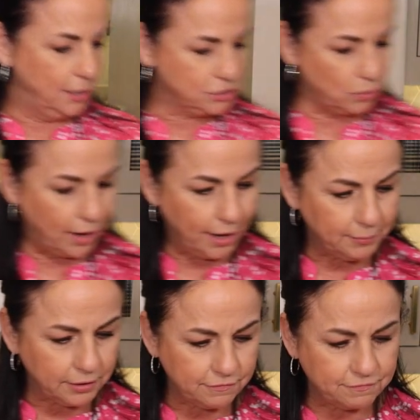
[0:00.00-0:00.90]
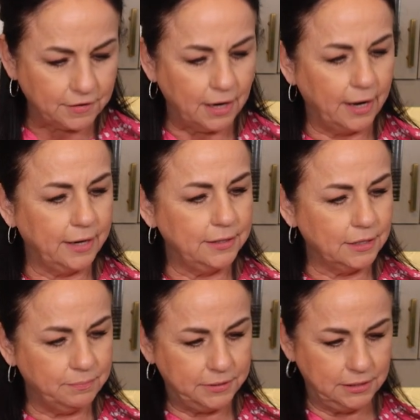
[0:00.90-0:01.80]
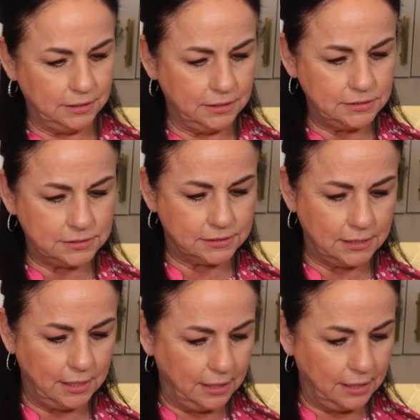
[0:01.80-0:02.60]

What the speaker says: So I'm gonna find a piece